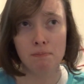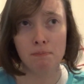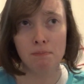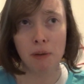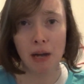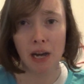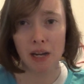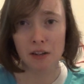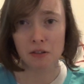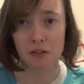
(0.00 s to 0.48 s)

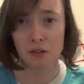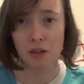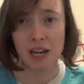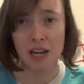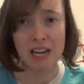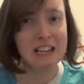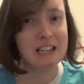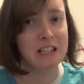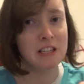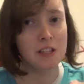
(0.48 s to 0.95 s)
better
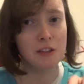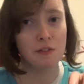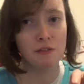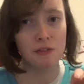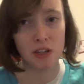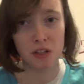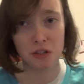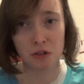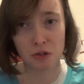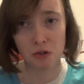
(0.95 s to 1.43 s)

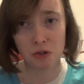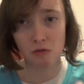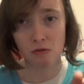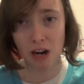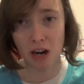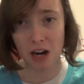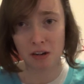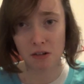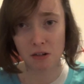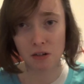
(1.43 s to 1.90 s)
individual
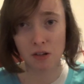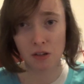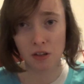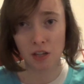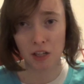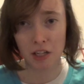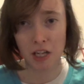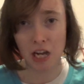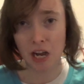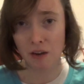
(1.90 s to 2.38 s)
writer
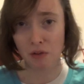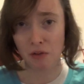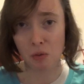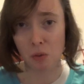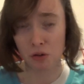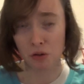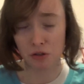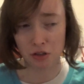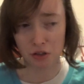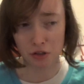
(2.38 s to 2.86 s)
than he ever
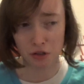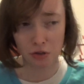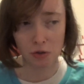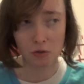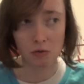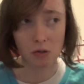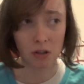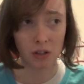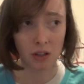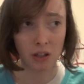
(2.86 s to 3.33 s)
was a
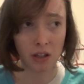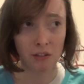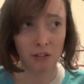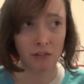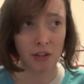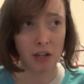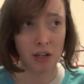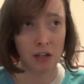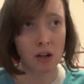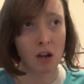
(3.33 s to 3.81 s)
showrunner. I
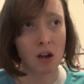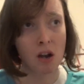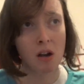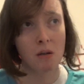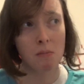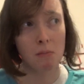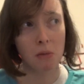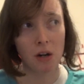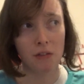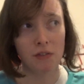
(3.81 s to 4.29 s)
think
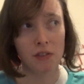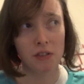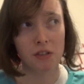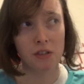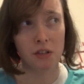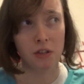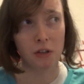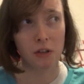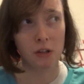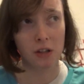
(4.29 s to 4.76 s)
Moffat's
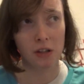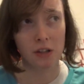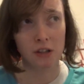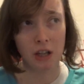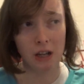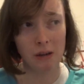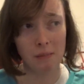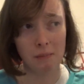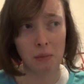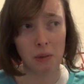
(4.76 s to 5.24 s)
a good
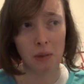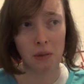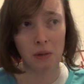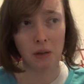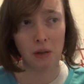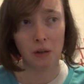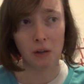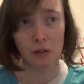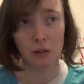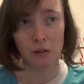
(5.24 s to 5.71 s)
example
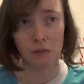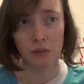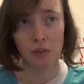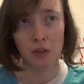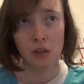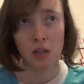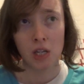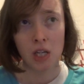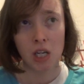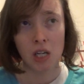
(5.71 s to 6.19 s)
of
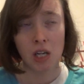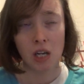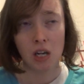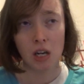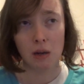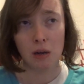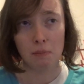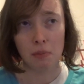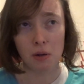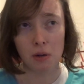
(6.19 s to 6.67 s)

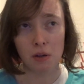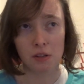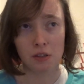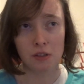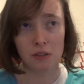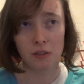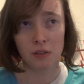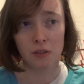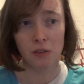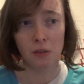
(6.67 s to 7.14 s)
a
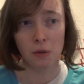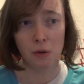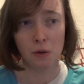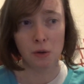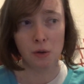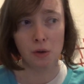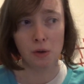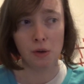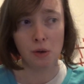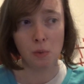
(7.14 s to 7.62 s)
person
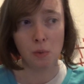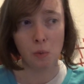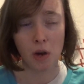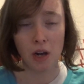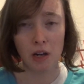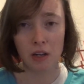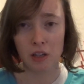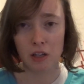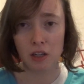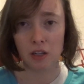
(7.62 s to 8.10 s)
who,
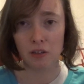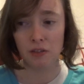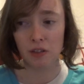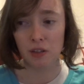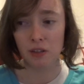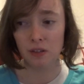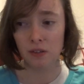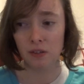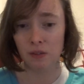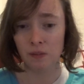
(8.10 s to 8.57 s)
when
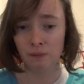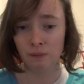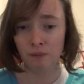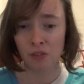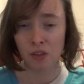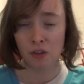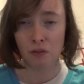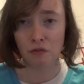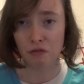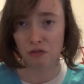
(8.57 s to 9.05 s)
given
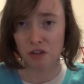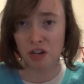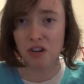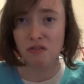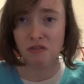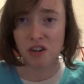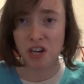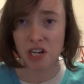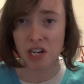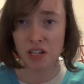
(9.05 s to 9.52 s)
free
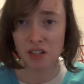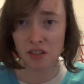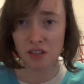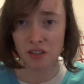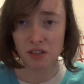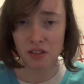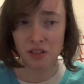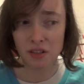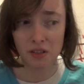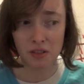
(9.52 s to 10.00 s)

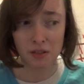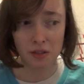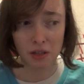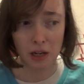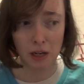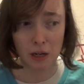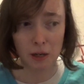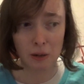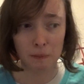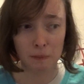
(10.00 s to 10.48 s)
range
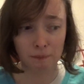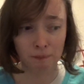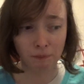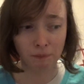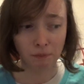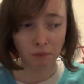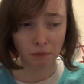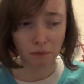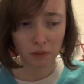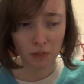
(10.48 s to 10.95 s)
um,
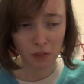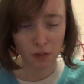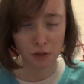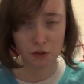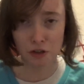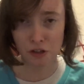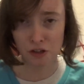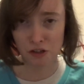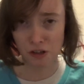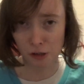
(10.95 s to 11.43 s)

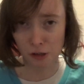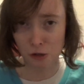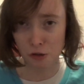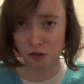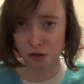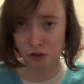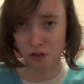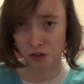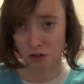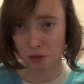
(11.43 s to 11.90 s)
just
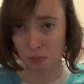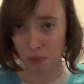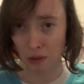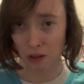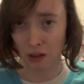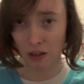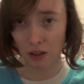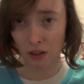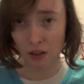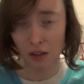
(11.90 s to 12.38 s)
loses the
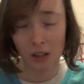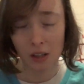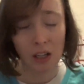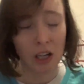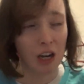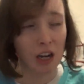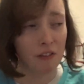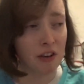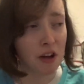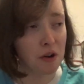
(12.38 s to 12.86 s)
plot.
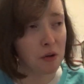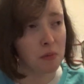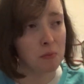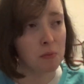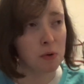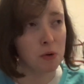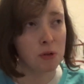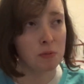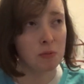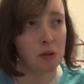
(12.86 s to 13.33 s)
I think with
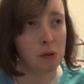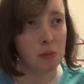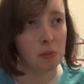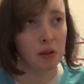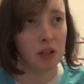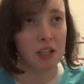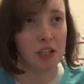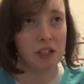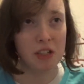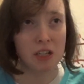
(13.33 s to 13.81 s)
most
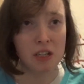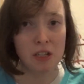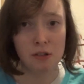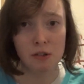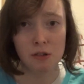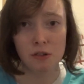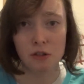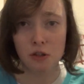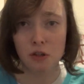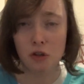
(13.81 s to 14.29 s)
people it's
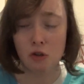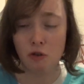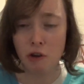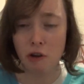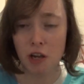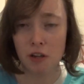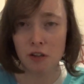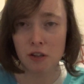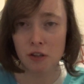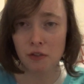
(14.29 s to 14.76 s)
easier to
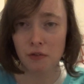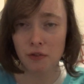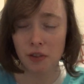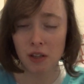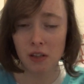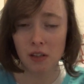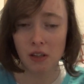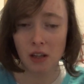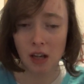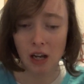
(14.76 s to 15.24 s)
create
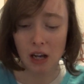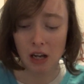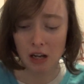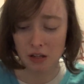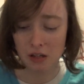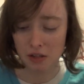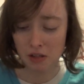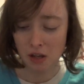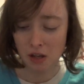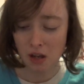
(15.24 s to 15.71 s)
something
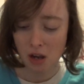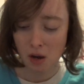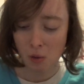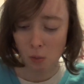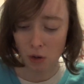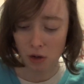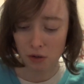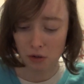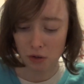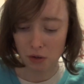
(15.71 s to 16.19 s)
as
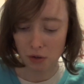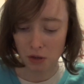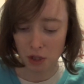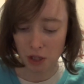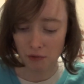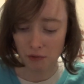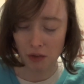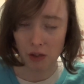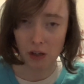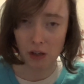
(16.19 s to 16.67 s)
when you're
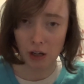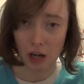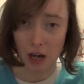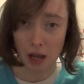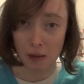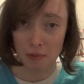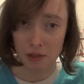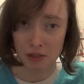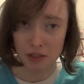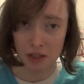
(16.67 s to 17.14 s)
giving
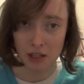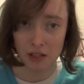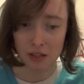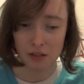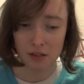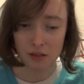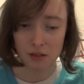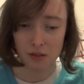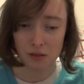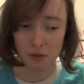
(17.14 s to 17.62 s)

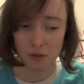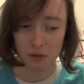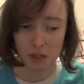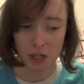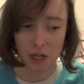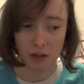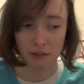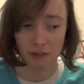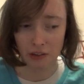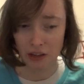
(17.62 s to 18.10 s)
limitations or
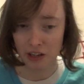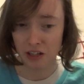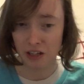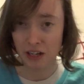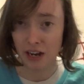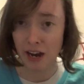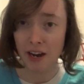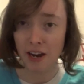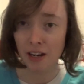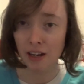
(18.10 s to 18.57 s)
you have like
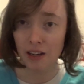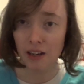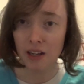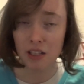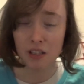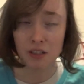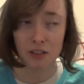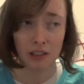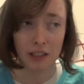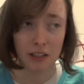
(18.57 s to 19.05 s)

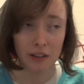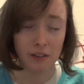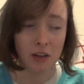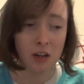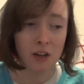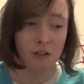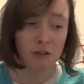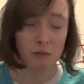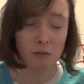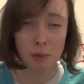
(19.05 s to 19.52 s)
guidelines. like
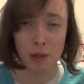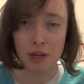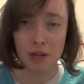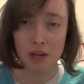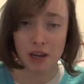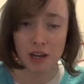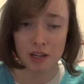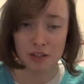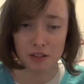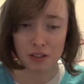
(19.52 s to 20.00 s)
for me
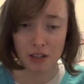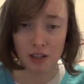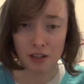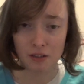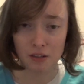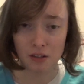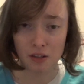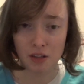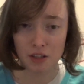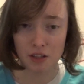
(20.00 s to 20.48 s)
as an
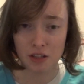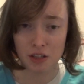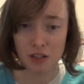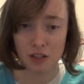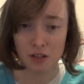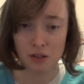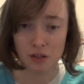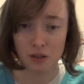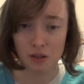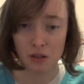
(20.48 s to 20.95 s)
actor it's
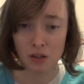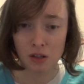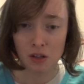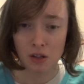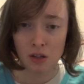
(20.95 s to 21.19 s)
easier